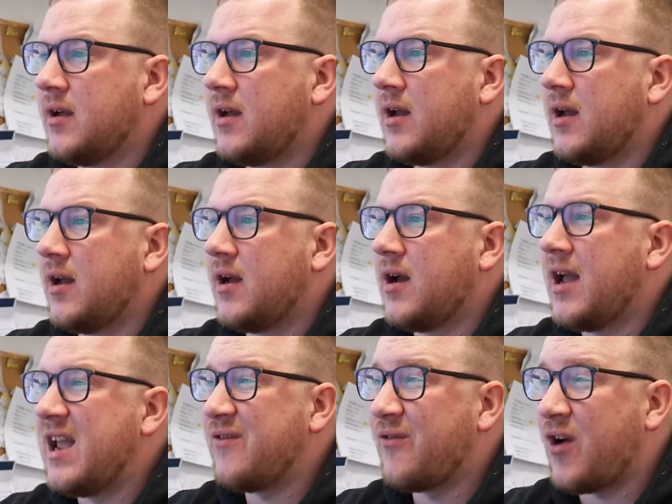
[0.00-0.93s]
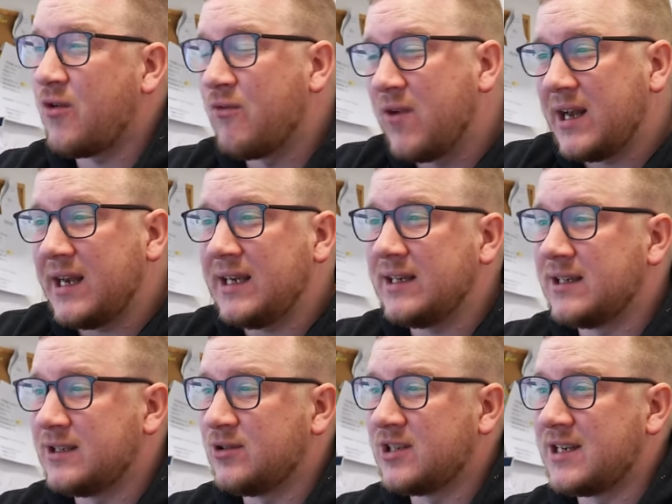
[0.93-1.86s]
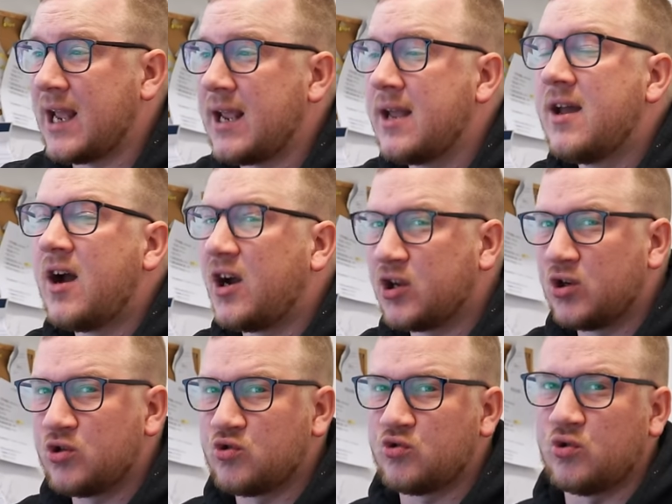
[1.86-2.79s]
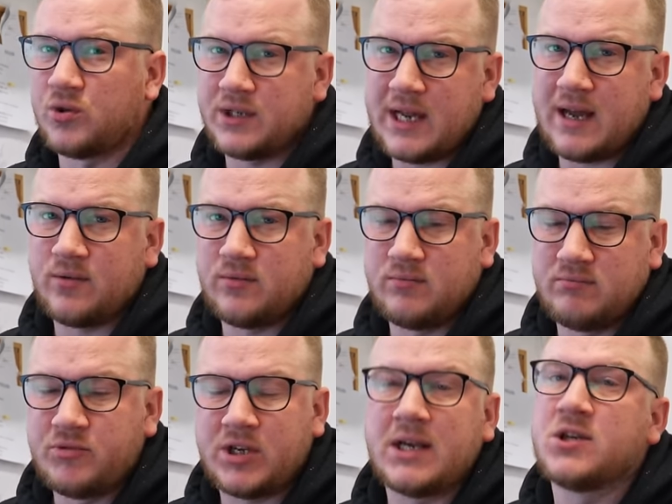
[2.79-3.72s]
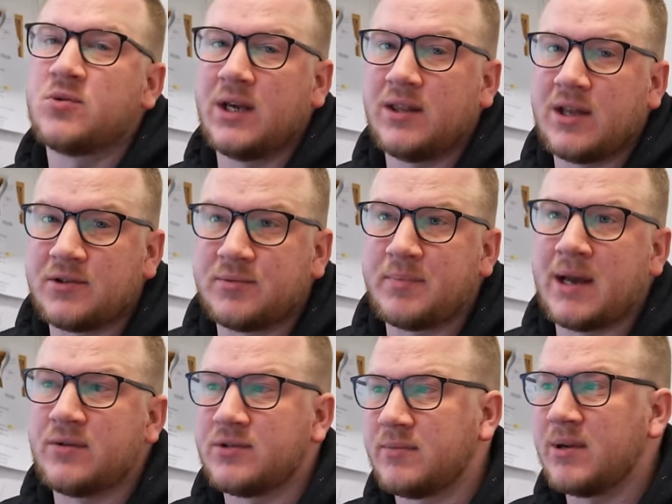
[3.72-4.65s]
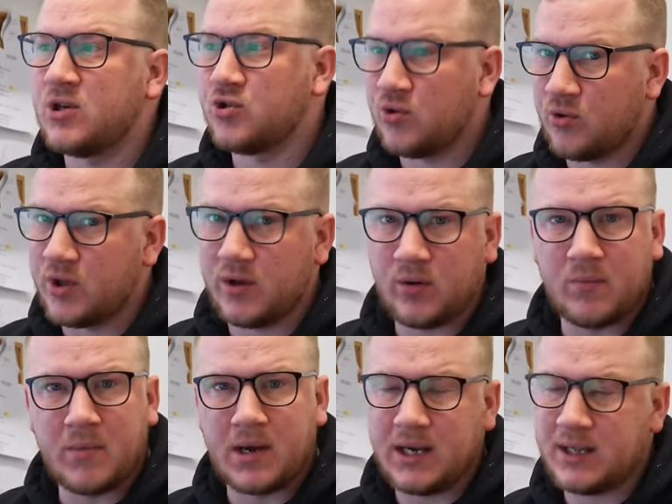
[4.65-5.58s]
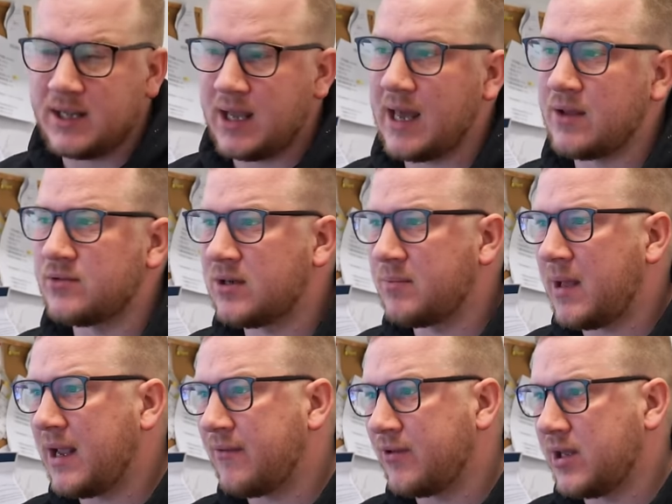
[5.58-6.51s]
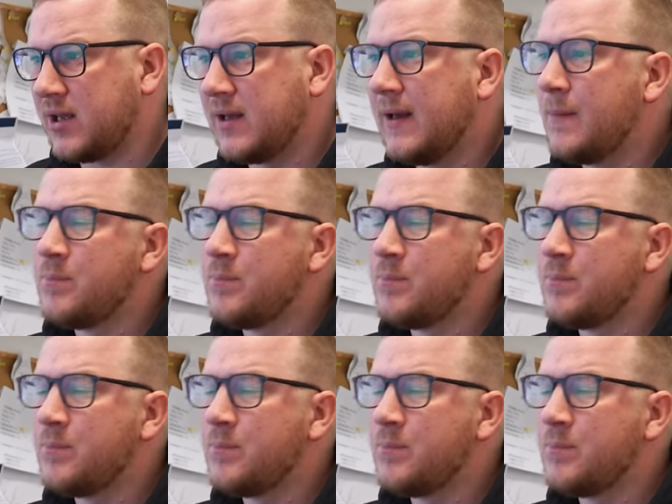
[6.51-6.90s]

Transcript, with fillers: uh, if I really needed to today, I could draw down, say, £20,000 to make sure that I got money in the accounts to pay everything.